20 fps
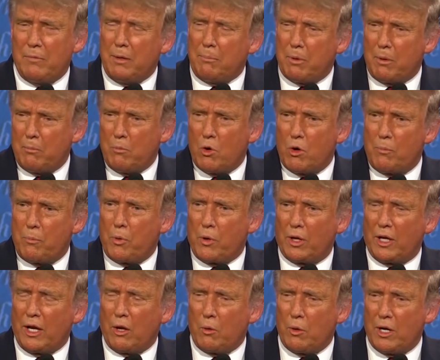But more
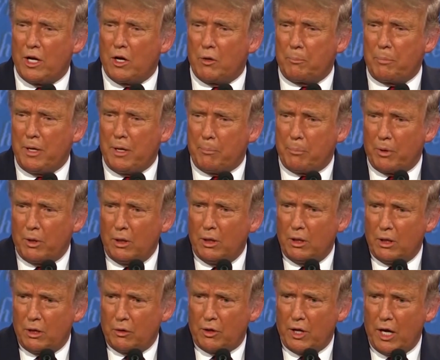importantly, I want to help people,
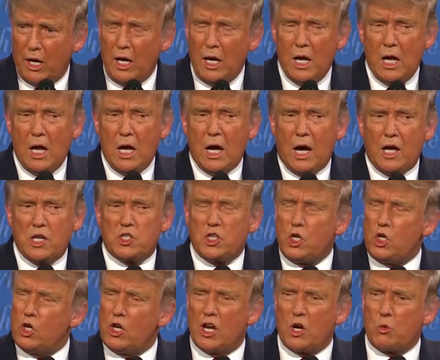okay? I said,
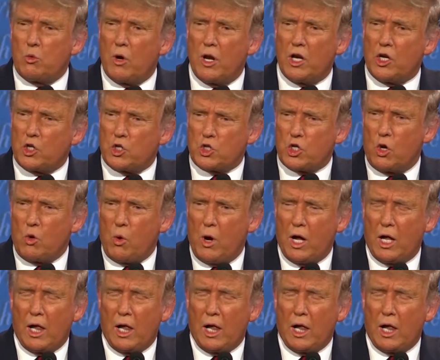you got to run it so well.